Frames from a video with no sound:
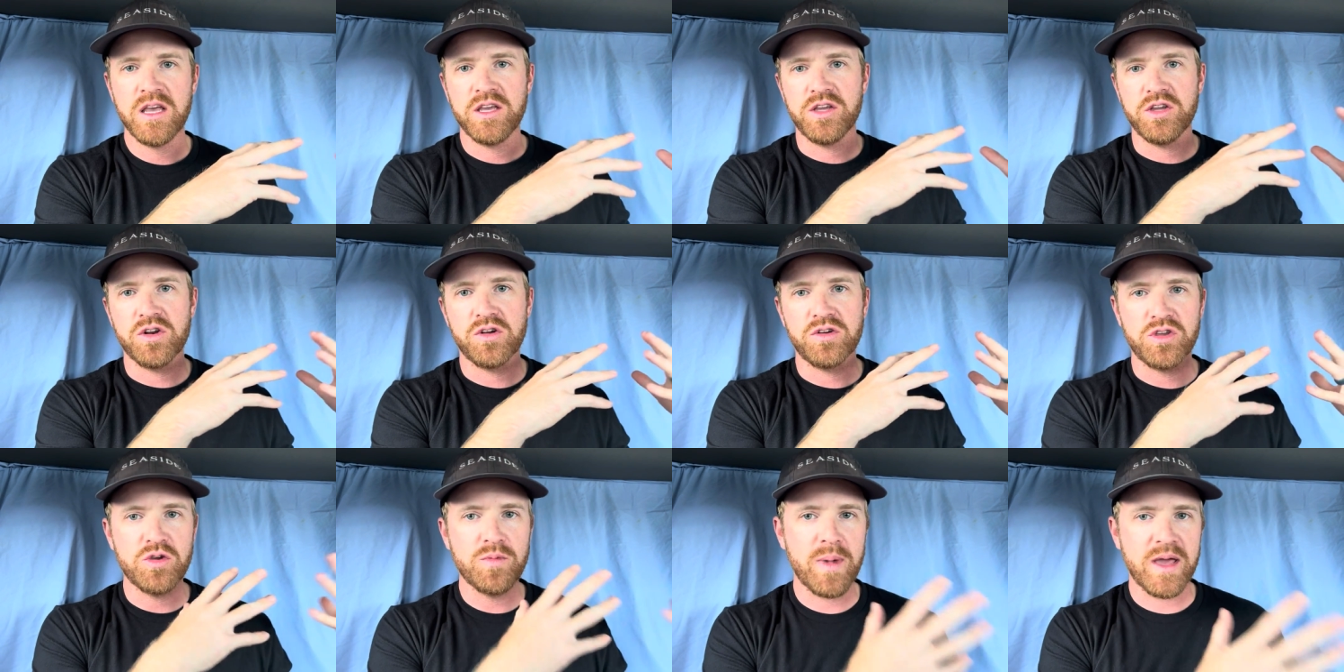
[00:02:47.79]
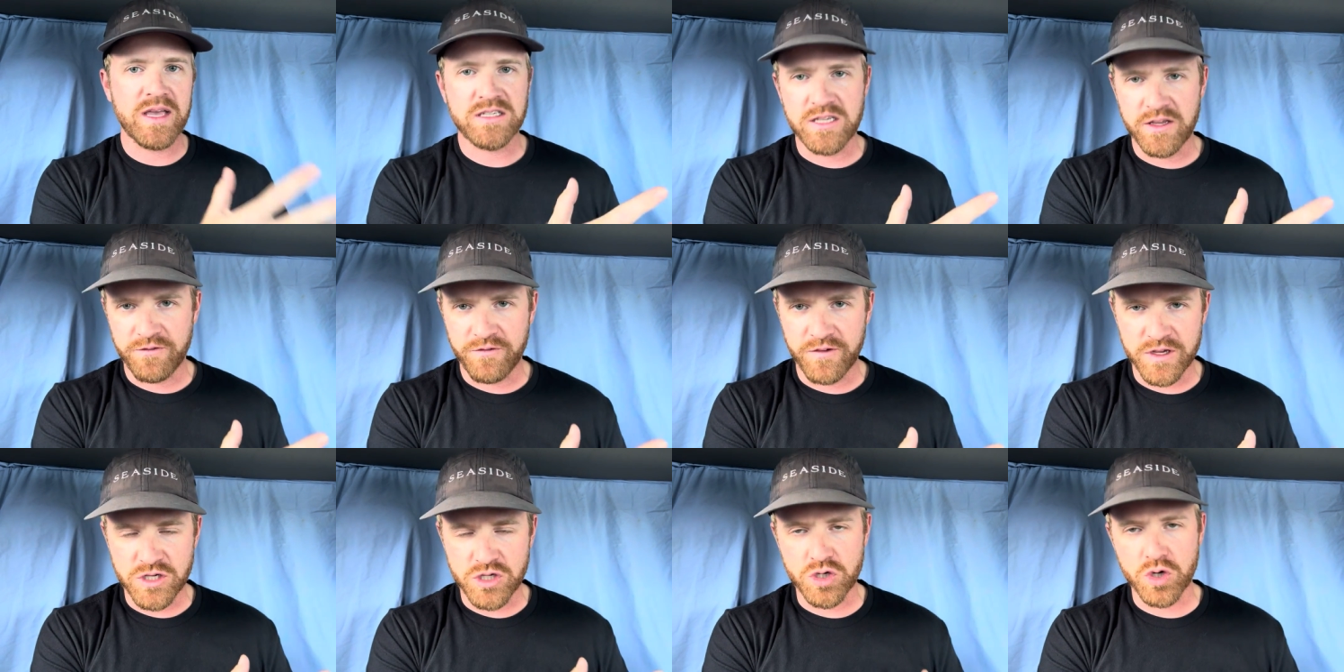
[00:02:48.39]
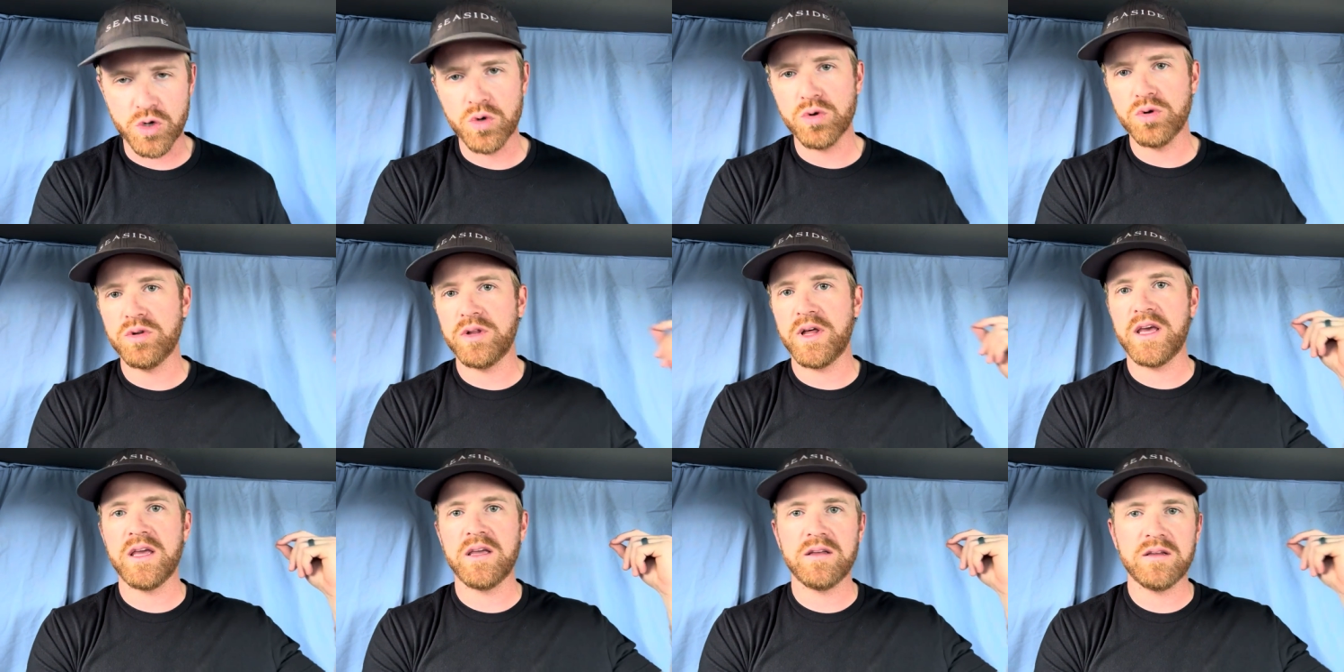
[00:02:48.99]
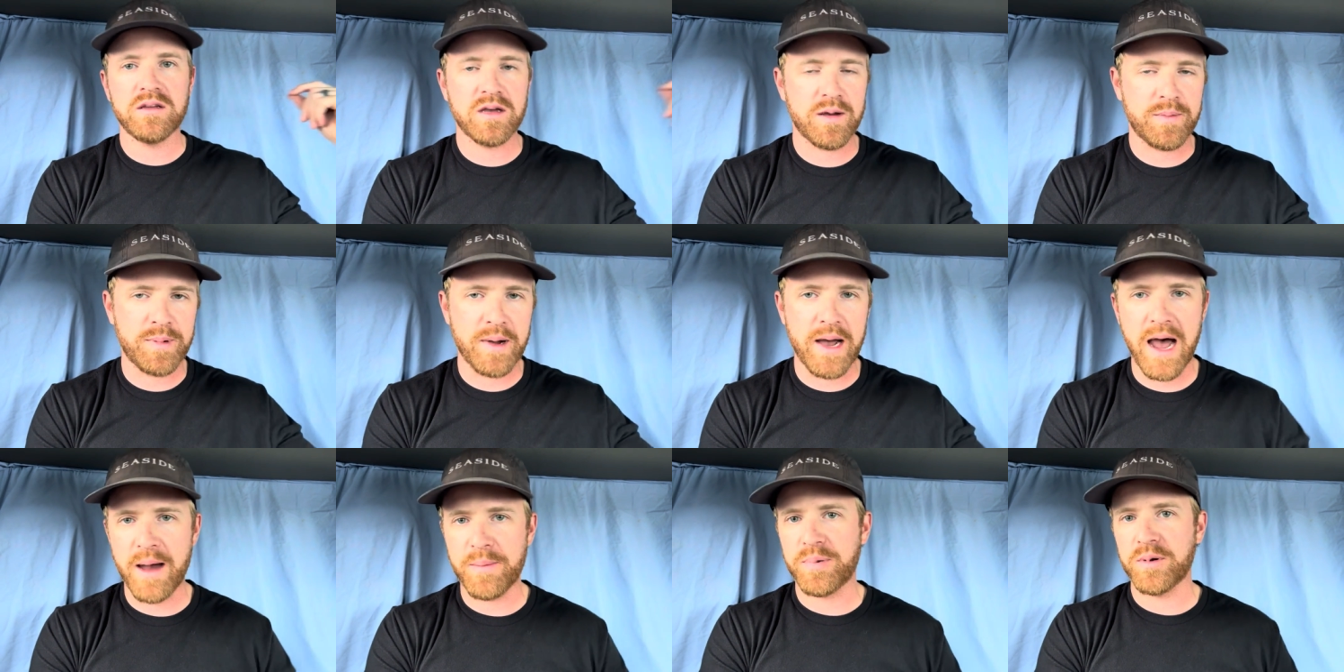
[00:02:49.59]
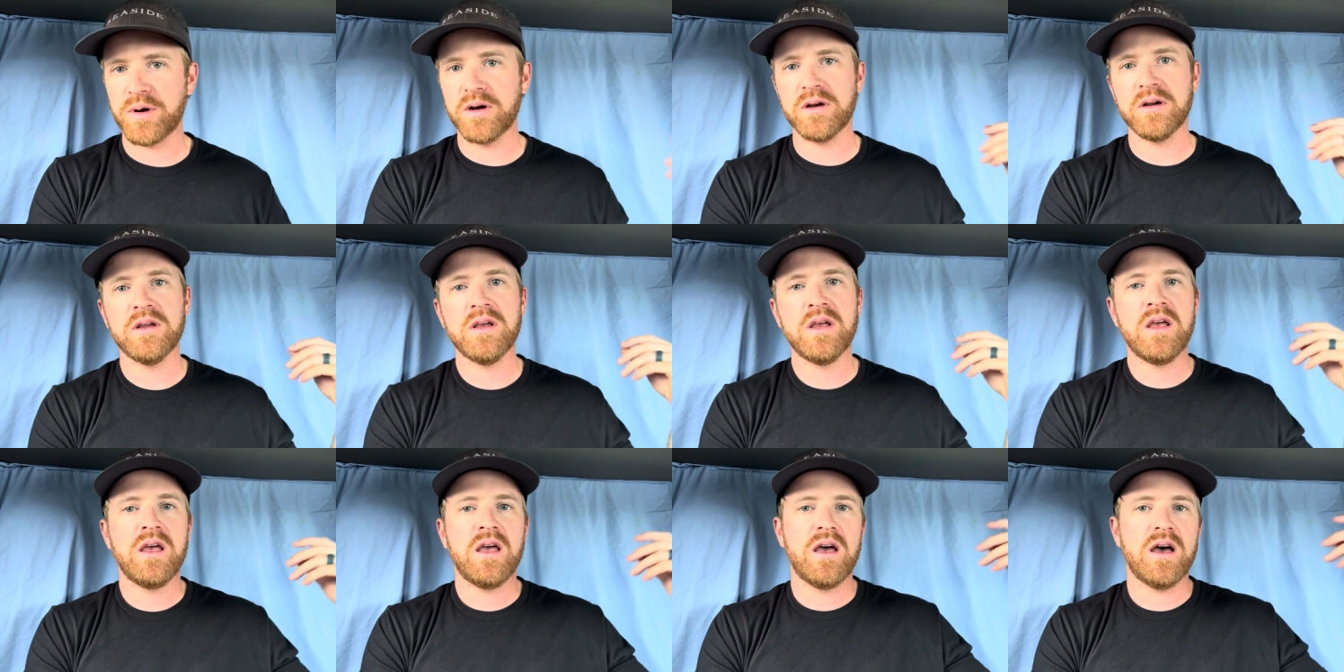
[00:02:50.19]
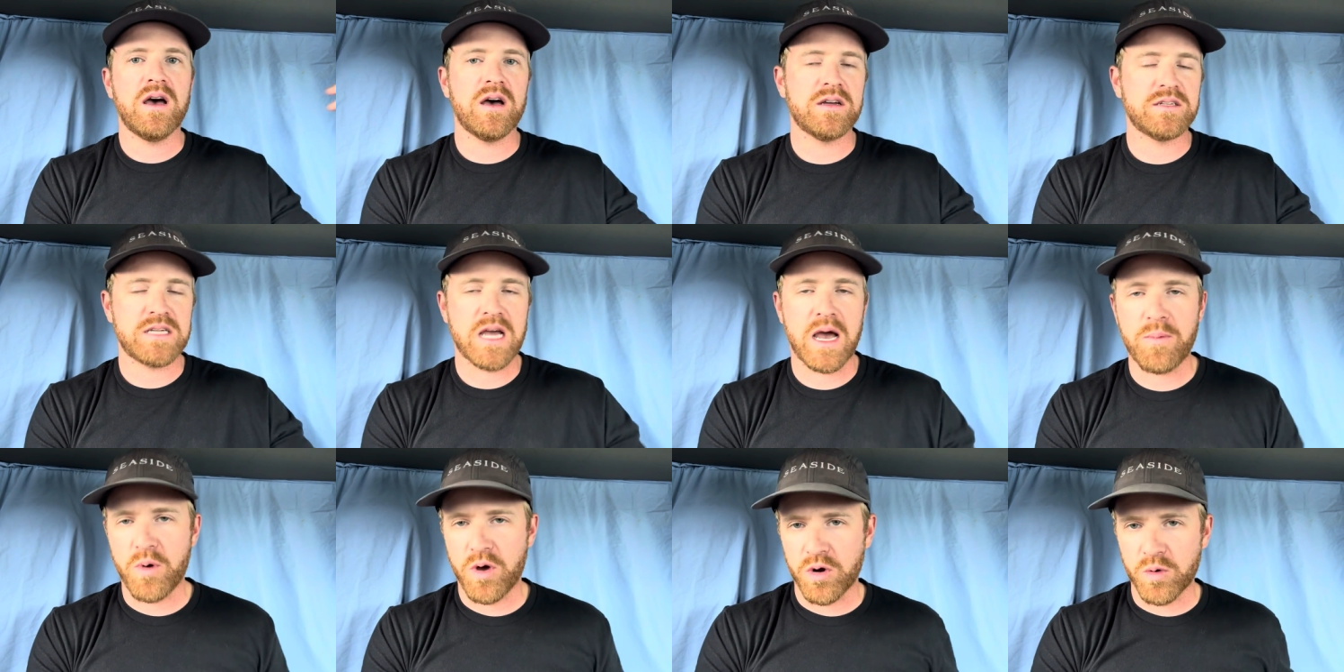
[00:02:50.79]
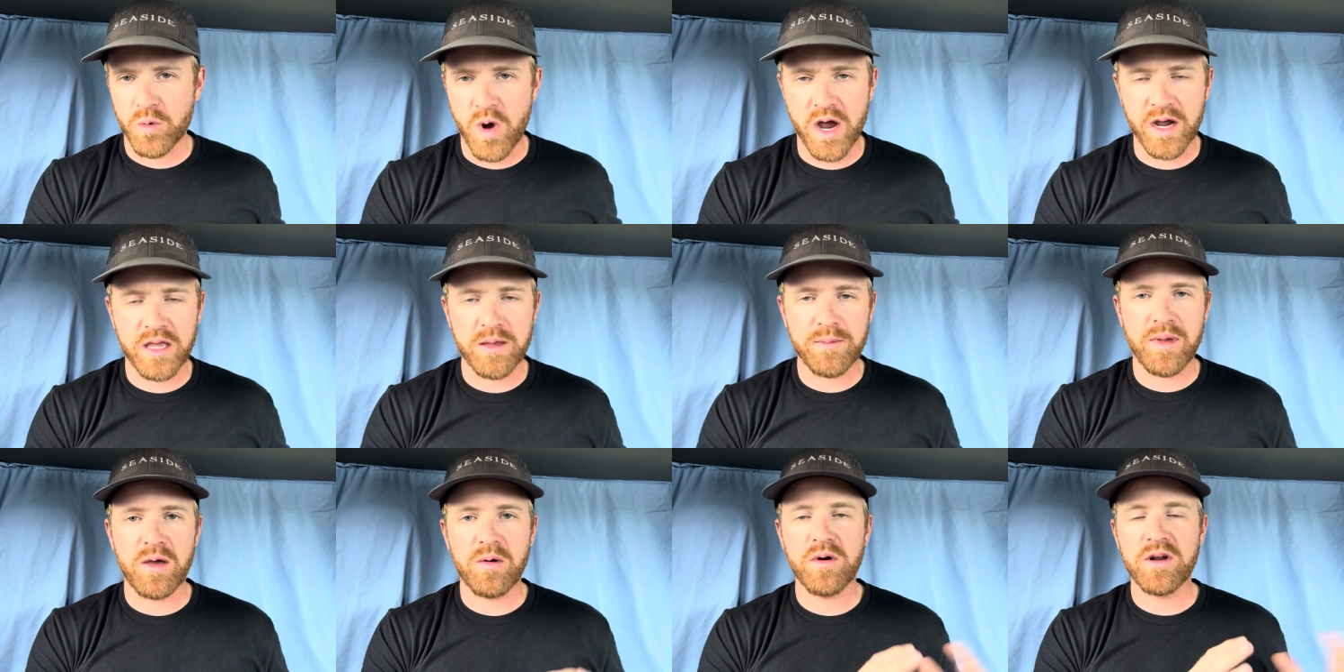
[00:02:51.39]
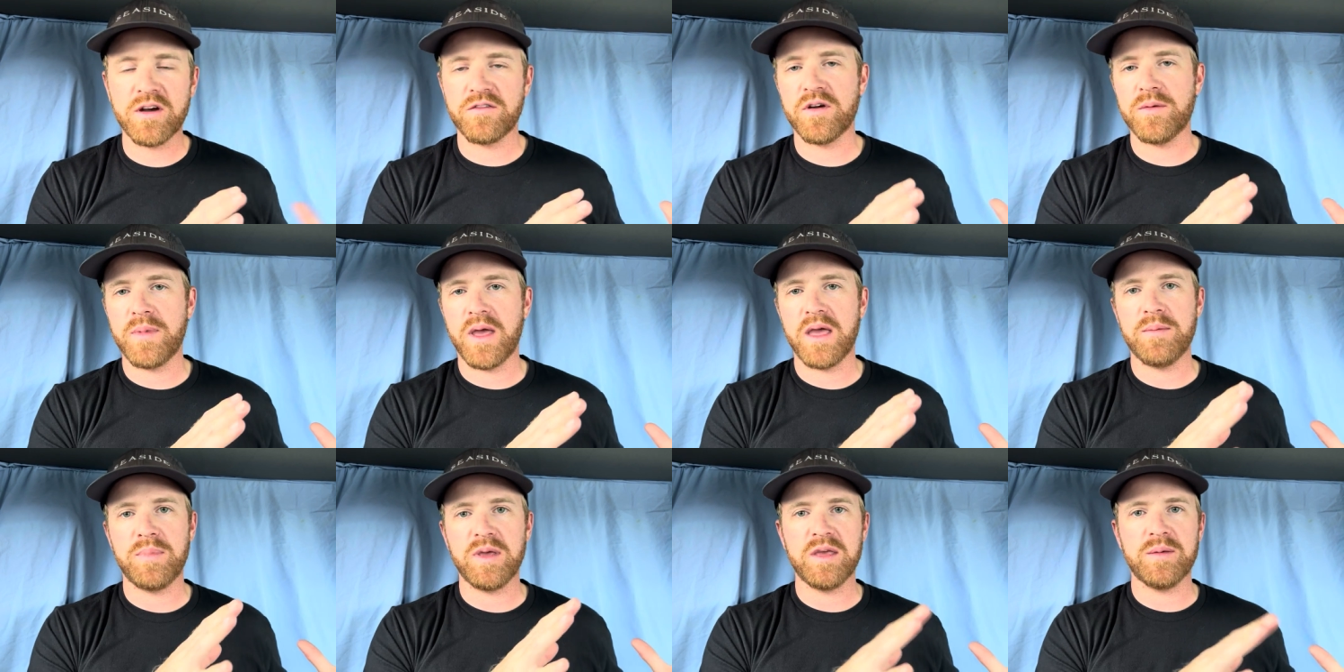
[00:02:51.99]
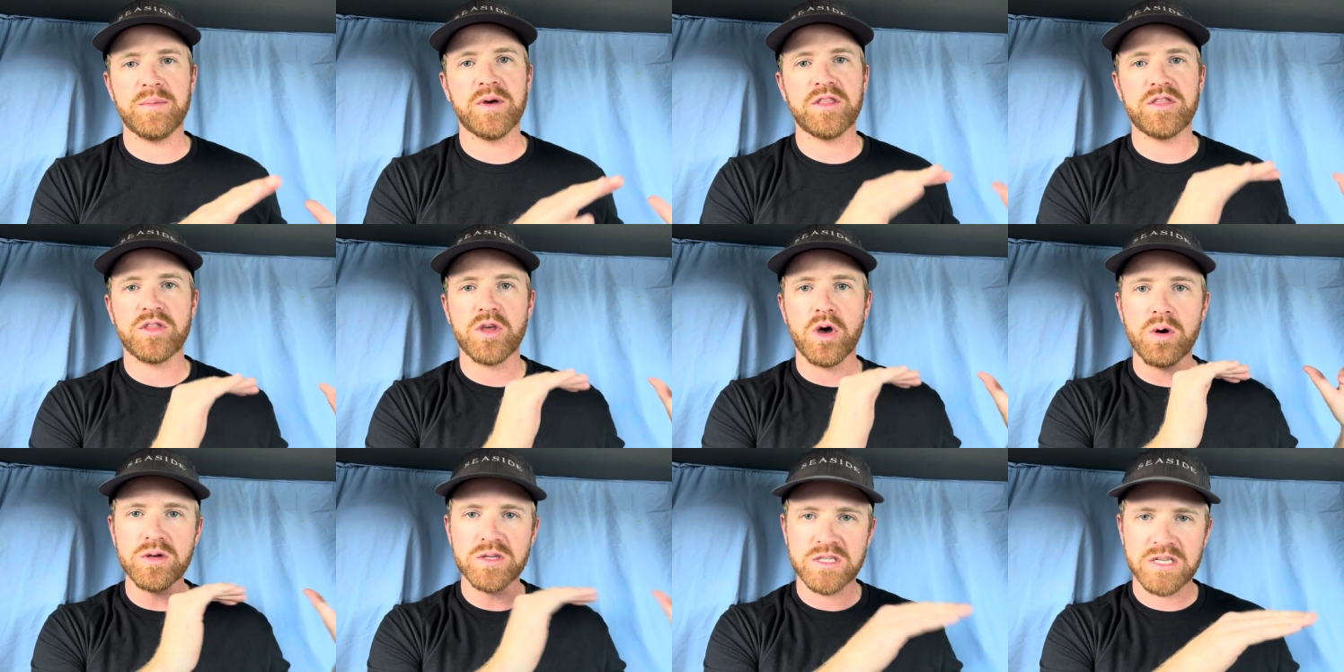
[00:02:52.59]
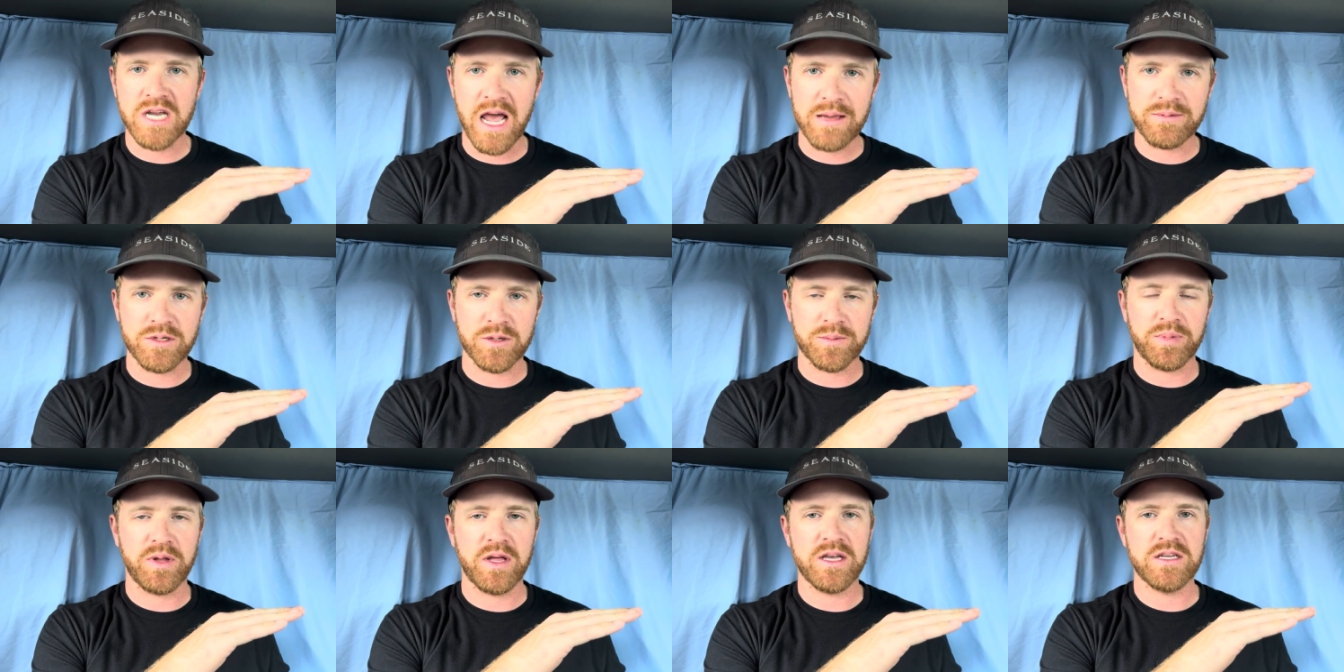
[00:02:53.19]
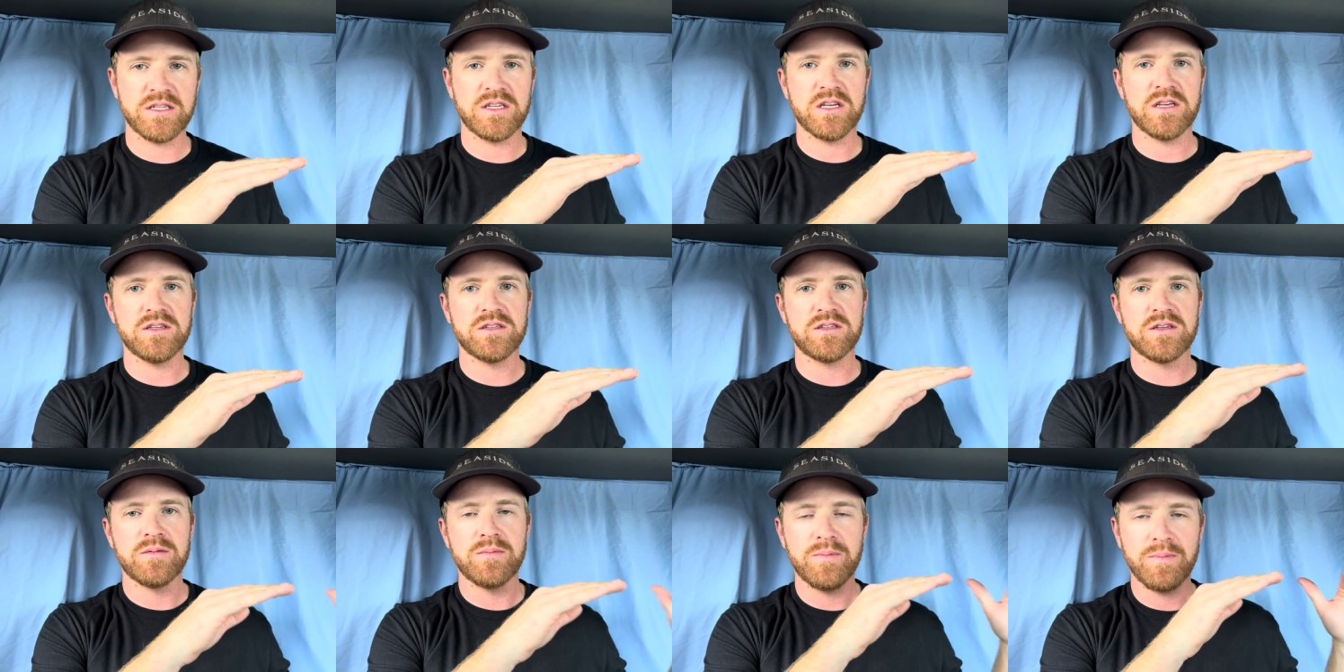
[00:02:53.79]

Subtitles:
You know, you may see fish schooling, a popper, a topwater walking bait, whatever it may be, but those types of places,